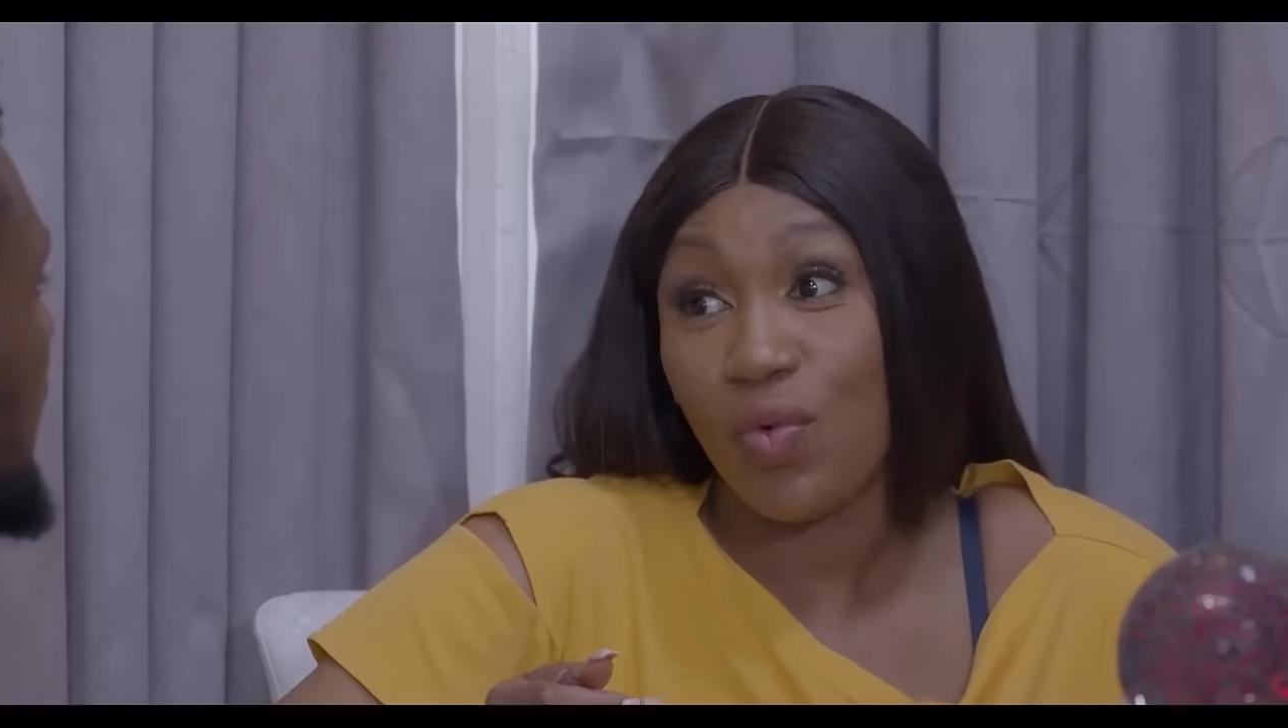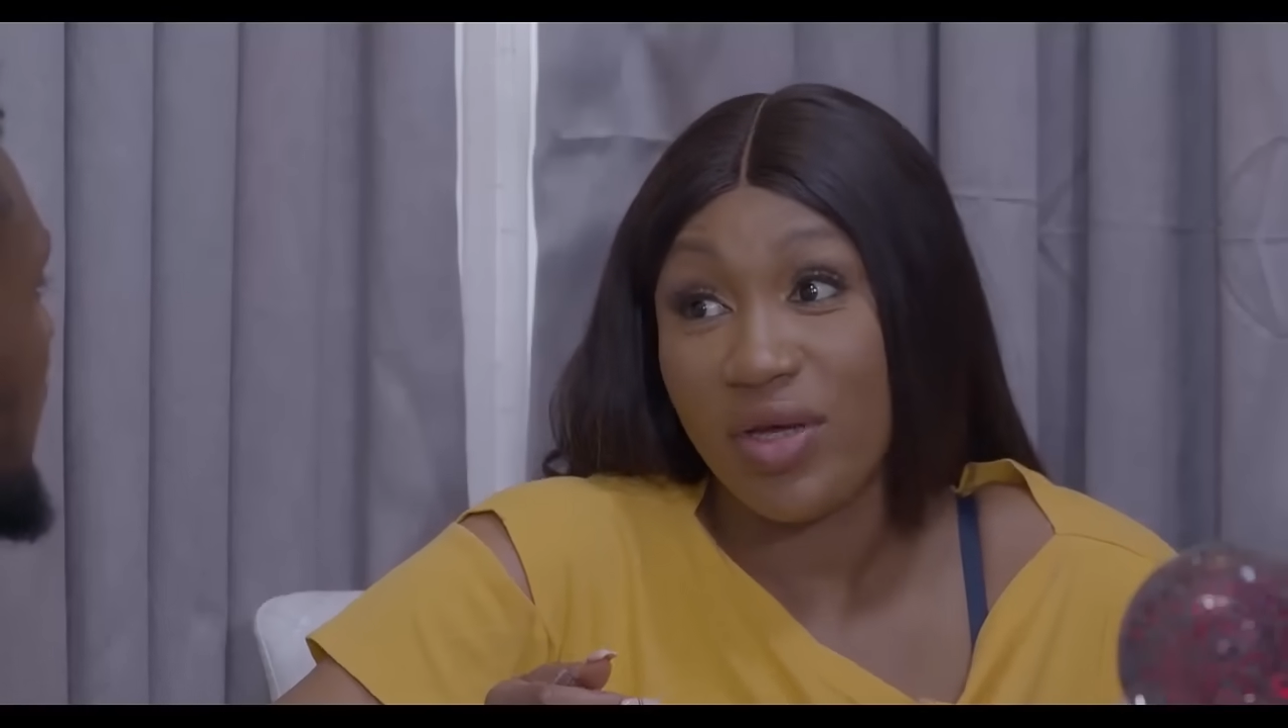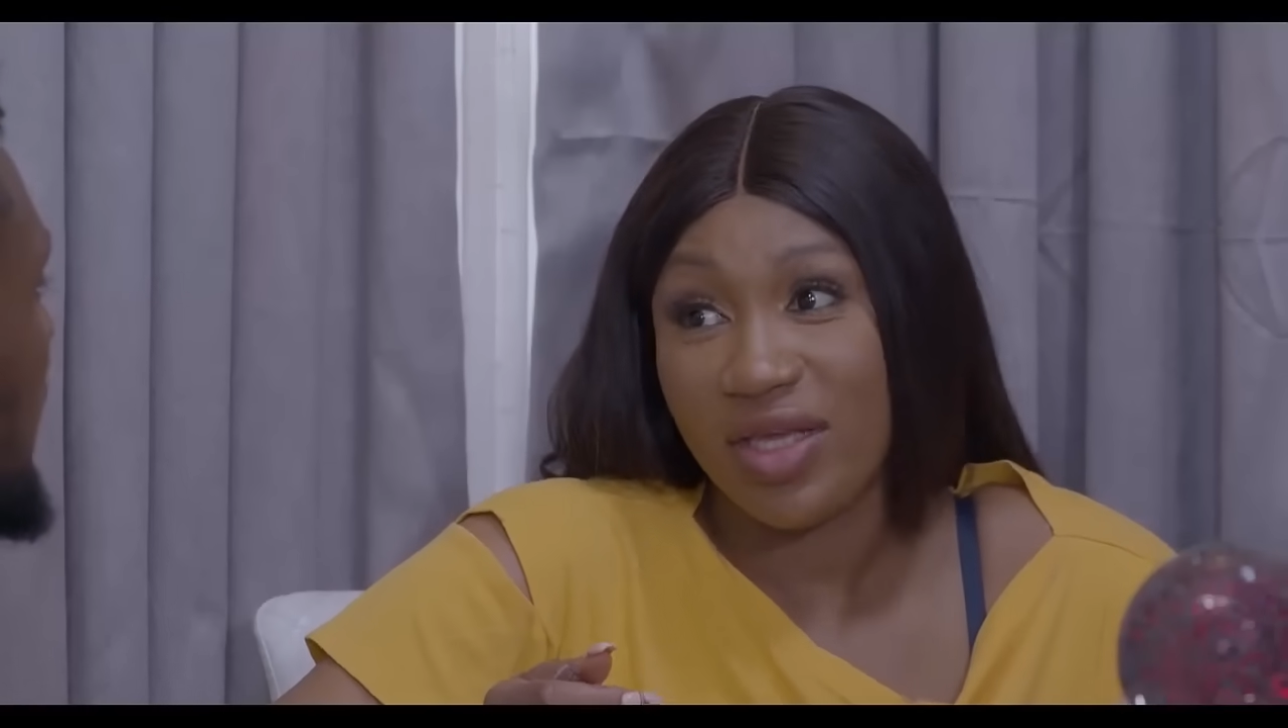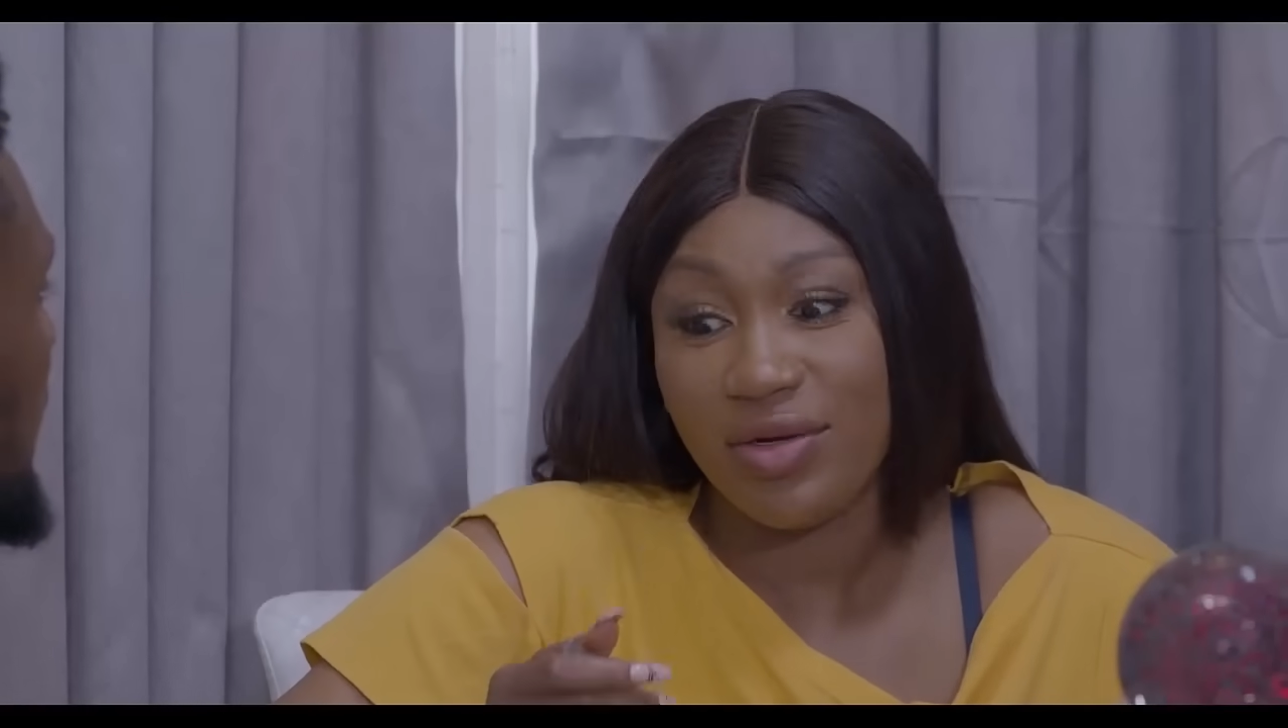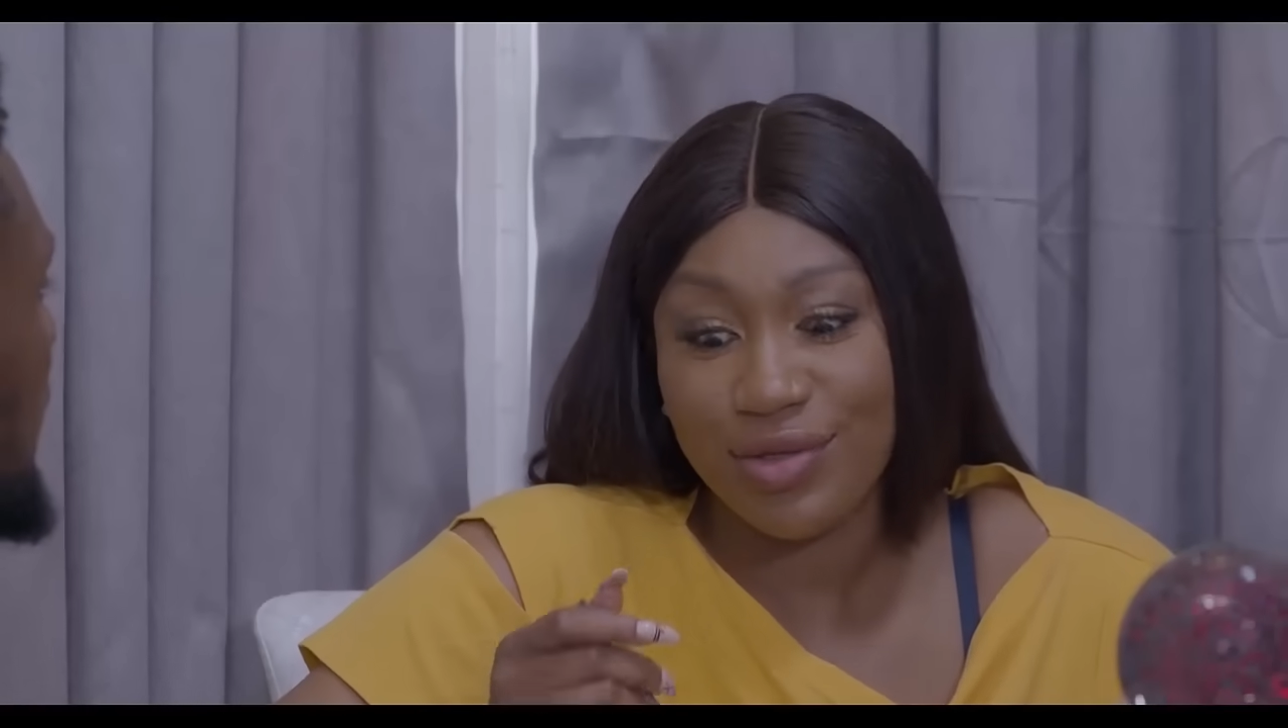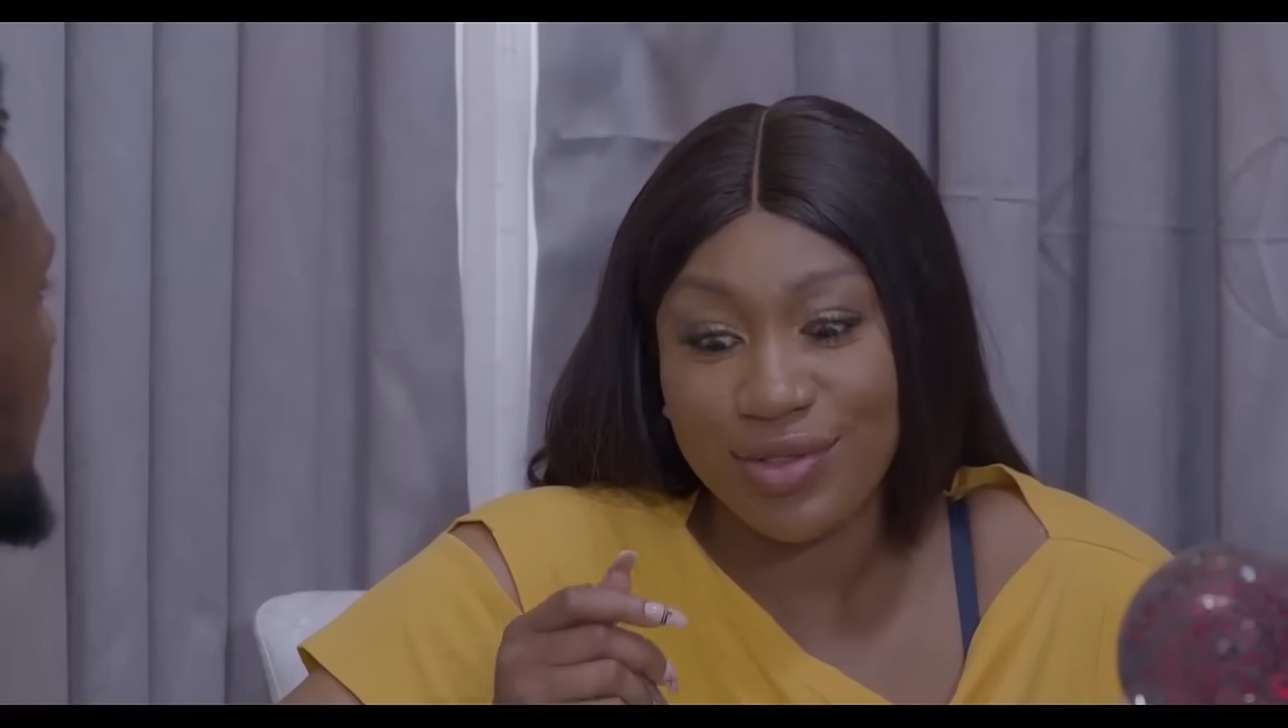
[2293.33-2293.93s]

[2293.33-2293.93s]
walk in on